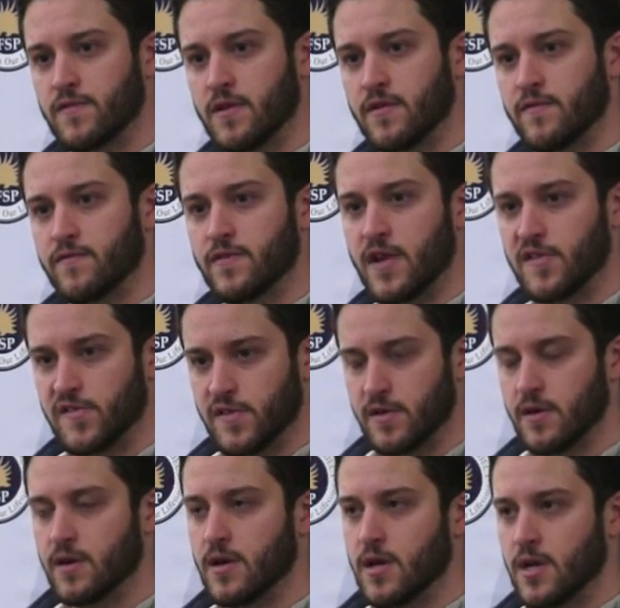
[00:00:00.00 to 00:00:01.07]
of last
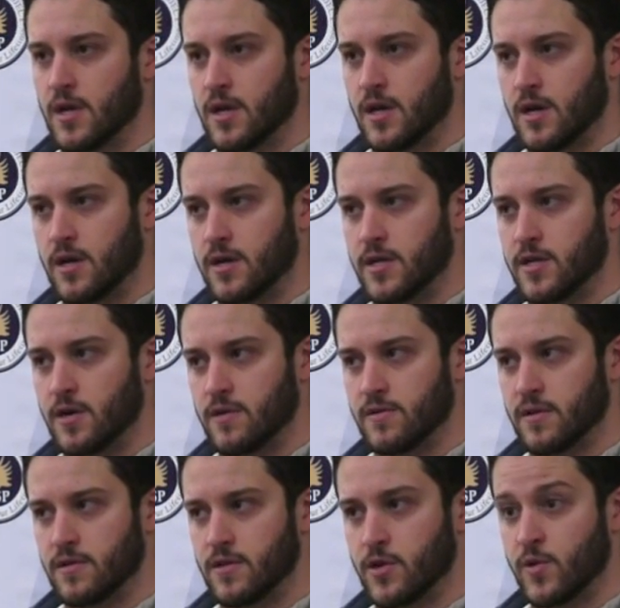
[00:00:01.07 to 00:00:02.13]
year. Uh, he
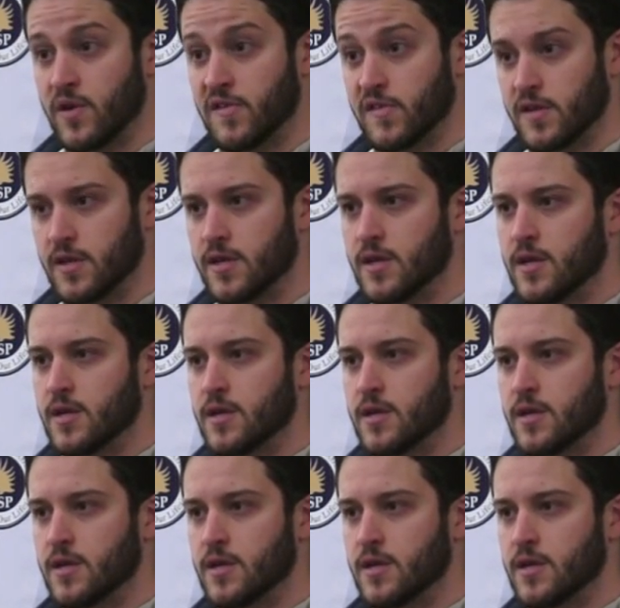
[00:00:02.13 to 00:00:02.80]
called it the Grizzly.